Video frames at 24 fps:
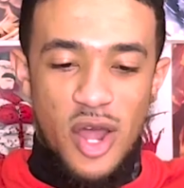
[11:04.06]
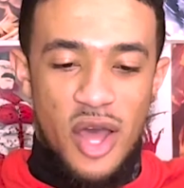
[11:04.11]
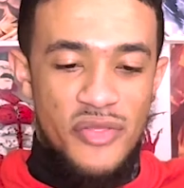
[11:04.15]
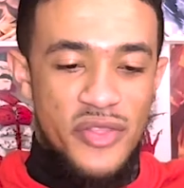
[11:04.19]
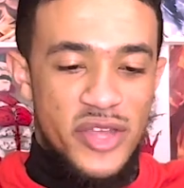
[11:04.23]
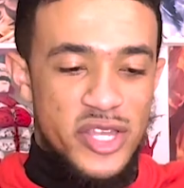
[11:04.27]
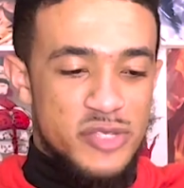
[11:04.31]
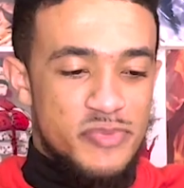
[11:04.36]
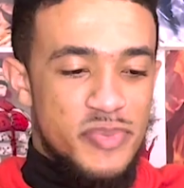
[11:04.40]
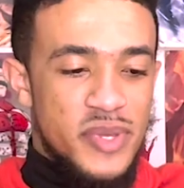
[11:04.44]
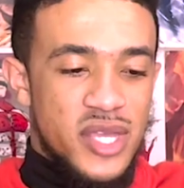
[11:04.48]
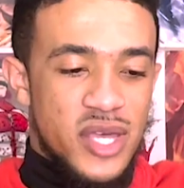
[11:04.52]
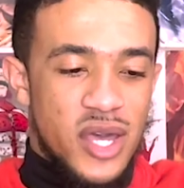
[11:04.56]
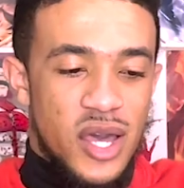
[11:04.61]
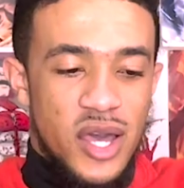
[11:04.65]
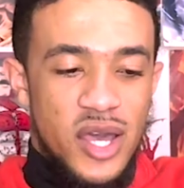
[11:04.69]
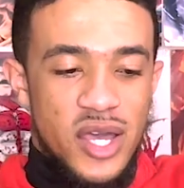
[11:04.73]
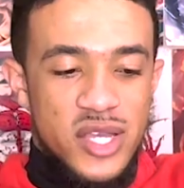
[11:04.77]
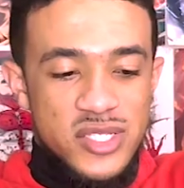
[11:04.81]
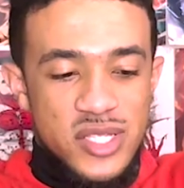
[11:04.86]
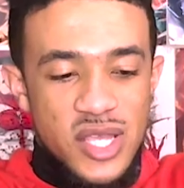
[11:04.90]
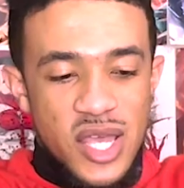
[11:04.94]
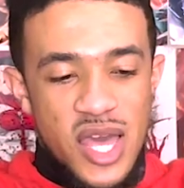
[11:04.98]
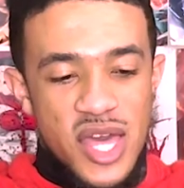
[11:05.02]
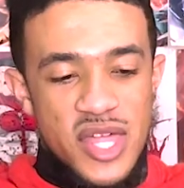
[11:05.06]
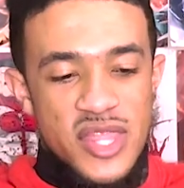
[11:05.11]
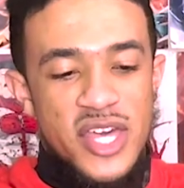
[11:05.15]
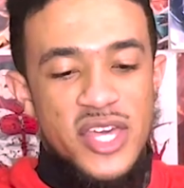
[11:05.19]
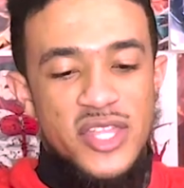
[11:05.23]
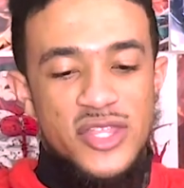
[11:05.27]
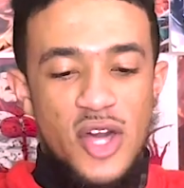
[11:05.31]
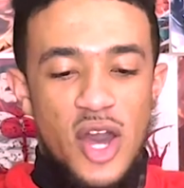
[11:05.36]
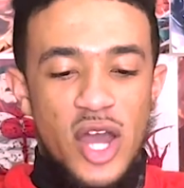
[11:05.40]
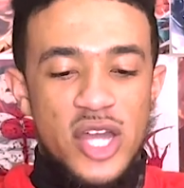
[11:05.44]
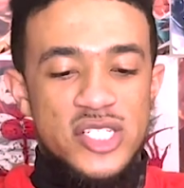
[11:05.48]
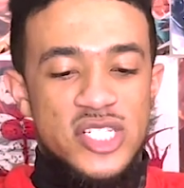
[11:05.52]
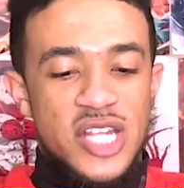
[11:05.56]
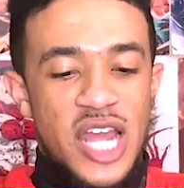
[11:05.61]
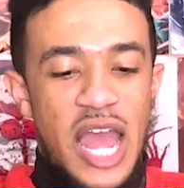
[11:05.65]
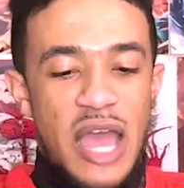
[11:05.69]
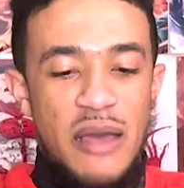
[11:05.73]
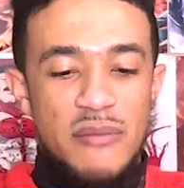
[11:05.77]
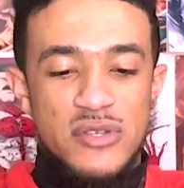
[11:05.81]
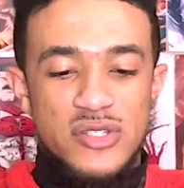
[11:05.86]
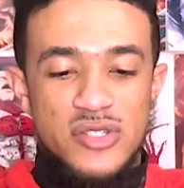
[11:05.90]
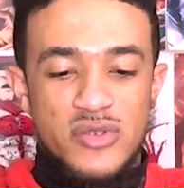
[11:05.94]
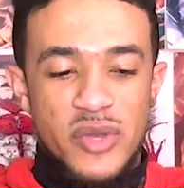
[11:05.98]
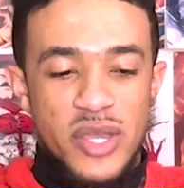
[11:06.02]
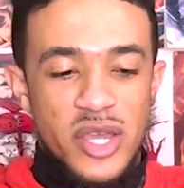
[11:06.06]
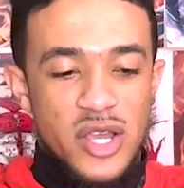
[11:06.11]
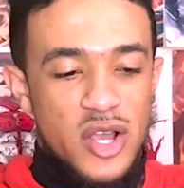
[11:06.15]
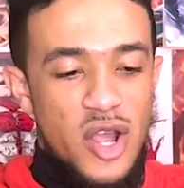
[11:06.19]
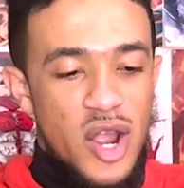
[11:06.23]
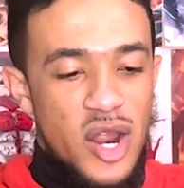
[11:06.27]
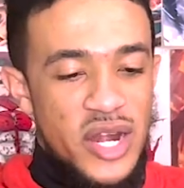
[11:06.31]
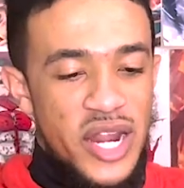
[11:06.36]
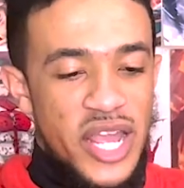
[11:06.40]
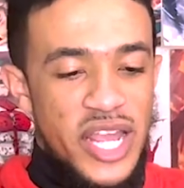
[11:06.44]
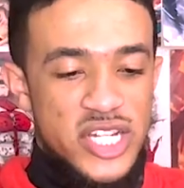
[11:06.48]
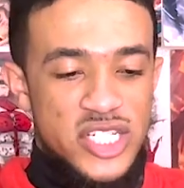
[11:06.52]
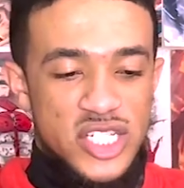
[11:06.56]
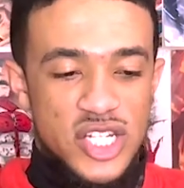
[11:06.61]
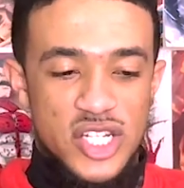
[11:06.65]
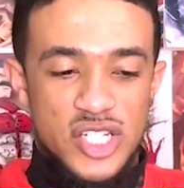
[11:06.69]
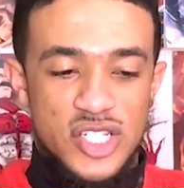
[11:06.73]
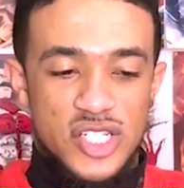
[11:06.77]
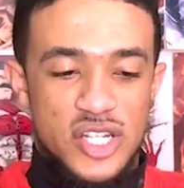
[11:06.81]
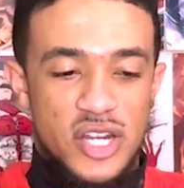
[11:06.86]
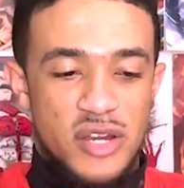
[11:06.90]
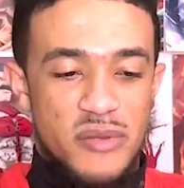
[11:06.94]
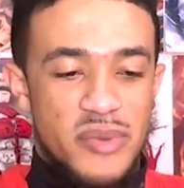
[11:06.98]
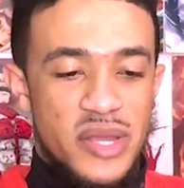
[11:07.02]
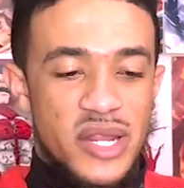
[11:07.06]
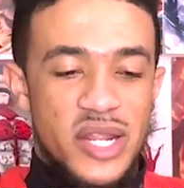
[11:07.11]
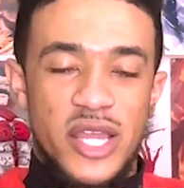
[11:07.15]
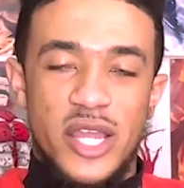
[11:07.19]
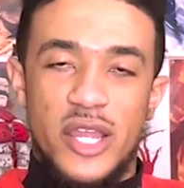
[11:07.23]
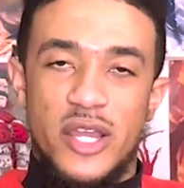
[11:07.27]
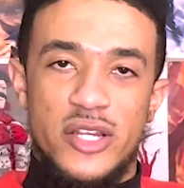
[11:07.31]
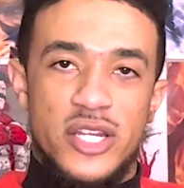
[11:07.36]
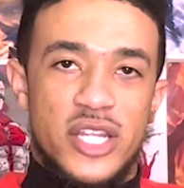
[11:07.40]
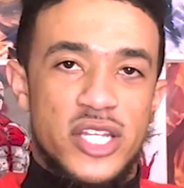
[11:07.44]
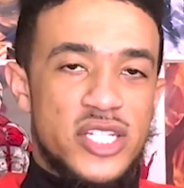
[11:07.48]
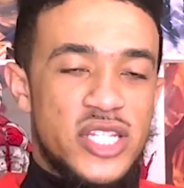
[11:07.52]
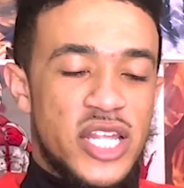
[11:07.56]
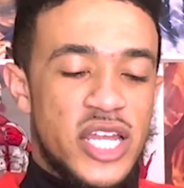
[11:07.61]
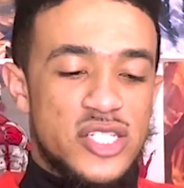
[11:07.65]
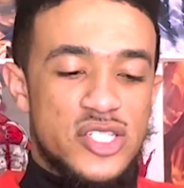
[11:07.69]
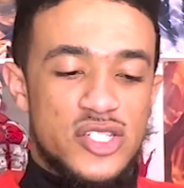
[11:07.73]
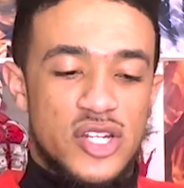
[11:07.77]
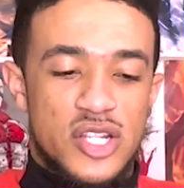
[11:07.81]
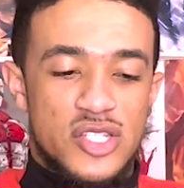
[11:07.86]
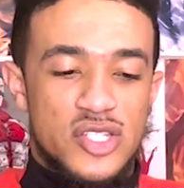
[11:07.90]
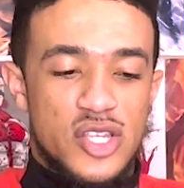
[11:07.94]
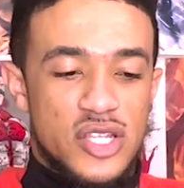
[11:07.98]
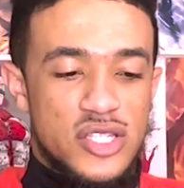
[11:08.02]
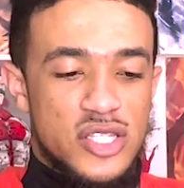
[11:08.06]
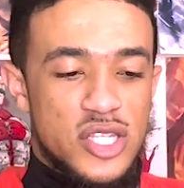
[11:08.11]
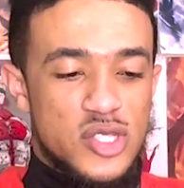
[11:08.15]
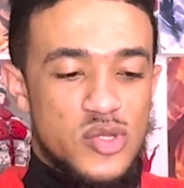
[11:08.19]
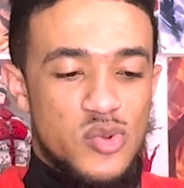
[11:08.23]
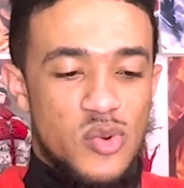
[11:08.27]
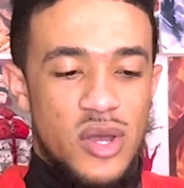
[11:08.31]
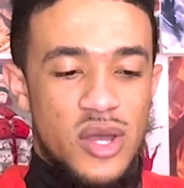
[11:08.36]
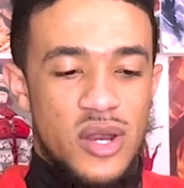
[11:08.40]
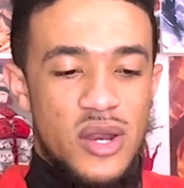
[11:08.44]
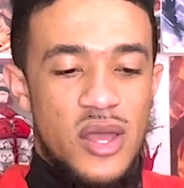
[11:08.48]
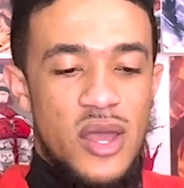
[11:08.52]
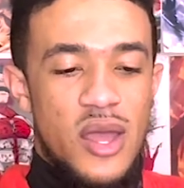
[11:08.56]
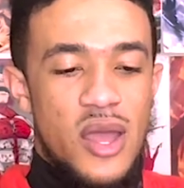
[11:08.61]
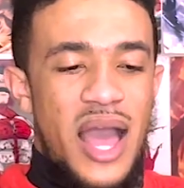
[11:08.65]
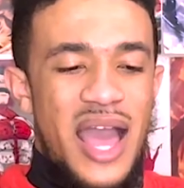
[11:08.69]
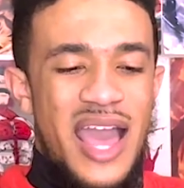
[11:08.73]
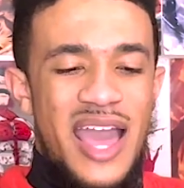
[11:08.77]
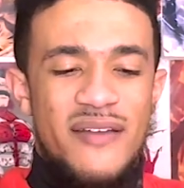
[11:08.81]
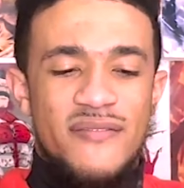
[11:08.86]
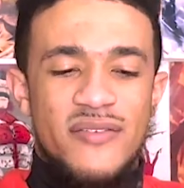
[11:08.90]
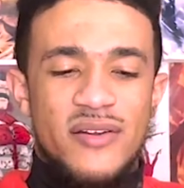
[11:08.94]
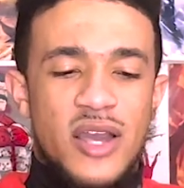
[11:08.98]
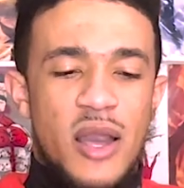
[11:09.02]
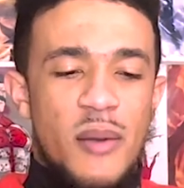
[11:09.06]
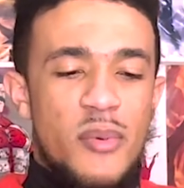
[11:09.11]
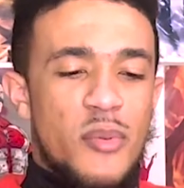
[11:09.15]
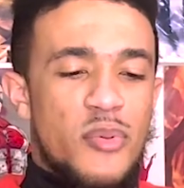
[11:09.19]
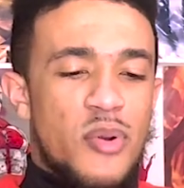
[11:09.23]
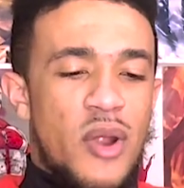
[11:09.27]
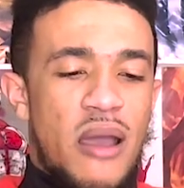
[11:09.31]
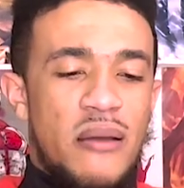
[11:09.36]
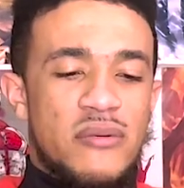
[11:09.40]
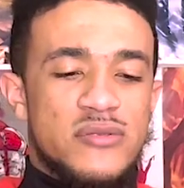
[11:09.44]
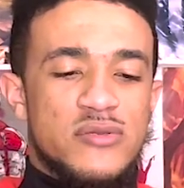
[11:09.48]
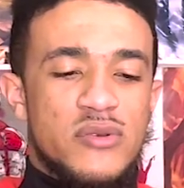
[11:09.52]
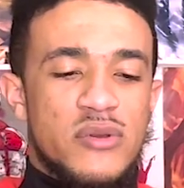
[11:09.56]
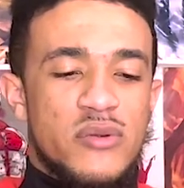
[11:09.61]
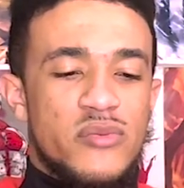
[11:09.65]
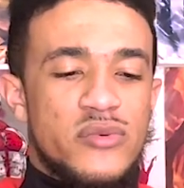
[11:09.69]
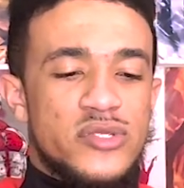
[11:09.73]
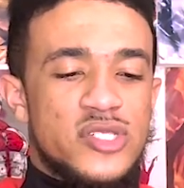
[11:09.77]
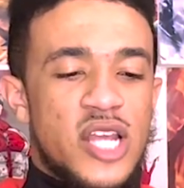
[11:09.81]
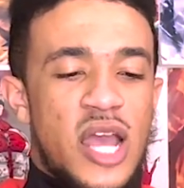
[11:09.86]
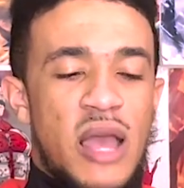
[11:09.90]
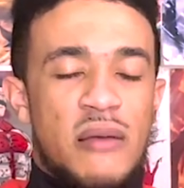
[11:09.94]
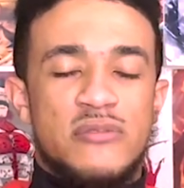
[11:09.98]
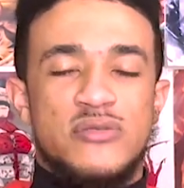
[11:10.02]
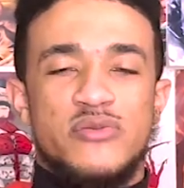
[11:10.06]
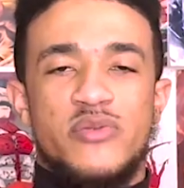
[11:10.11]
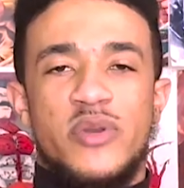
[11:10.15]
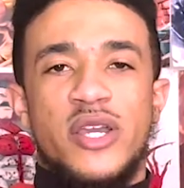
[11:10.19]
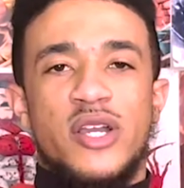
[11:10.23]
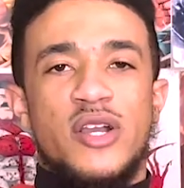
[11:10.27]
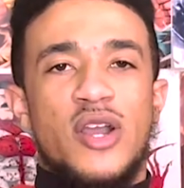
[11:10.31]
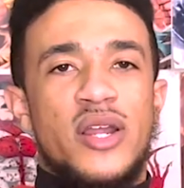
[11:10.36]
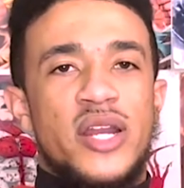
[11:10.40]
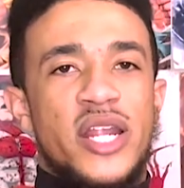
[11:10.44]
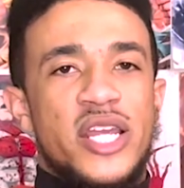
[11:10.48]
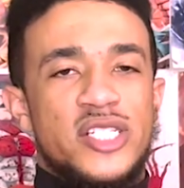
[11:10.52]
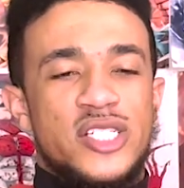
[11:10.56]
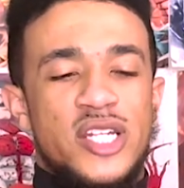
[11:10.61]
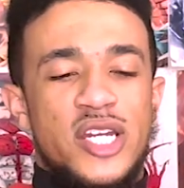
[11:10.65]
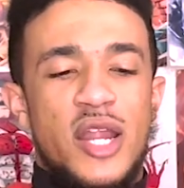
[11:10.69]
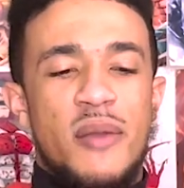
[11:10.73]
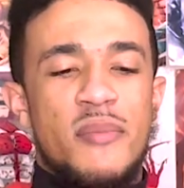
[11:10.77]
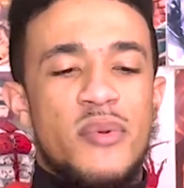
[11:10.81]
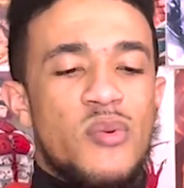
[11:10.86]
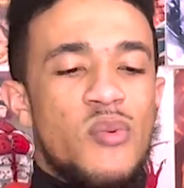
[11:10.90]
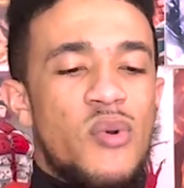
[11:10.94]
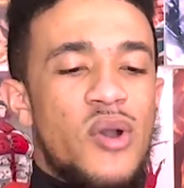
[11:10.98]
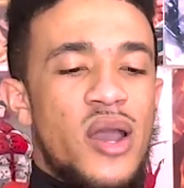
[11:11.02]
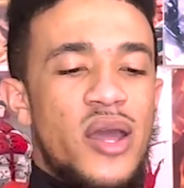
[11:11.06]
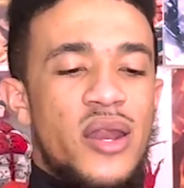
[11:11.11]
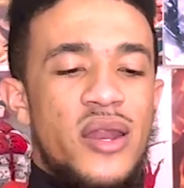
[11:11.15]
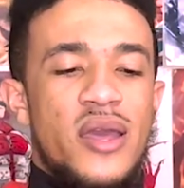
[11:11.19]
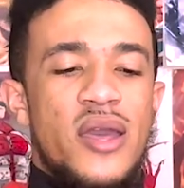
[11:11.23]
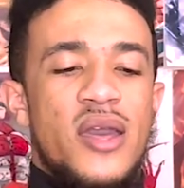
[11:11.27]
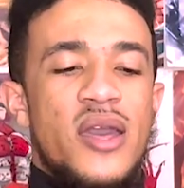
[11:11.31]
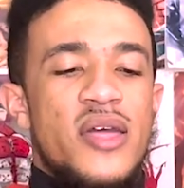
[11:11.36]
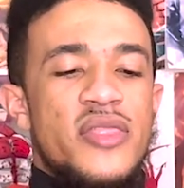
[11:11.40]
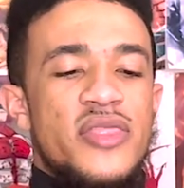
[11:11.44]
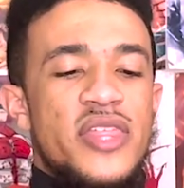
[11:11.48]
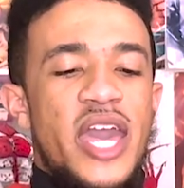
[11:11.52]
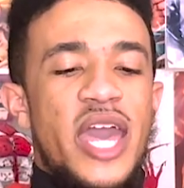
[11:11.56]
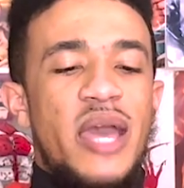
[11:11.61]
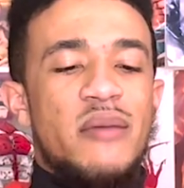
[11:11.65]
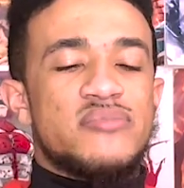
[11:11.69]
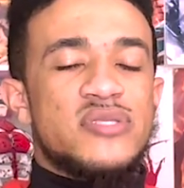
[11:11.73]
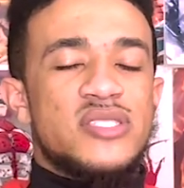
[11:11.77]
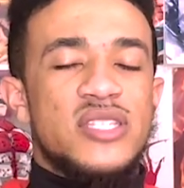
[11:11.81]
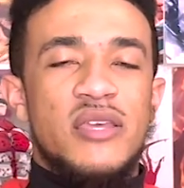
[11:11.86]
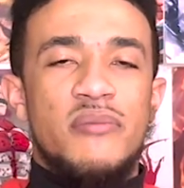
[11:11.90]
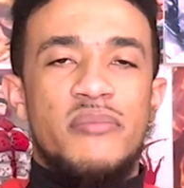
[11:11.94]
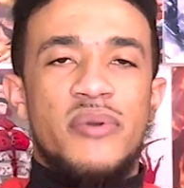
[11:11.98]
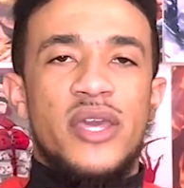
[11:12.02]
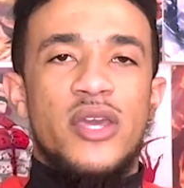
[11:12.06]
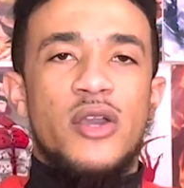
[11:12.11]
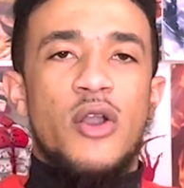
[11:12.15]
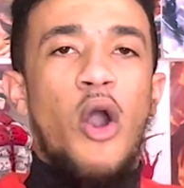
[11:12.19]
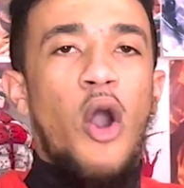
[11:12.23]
on this because they thought Jobless Reincarnation should have been here. They should have took this one. I have a couple problems with Jobless Reincarnation. Number one, the MC being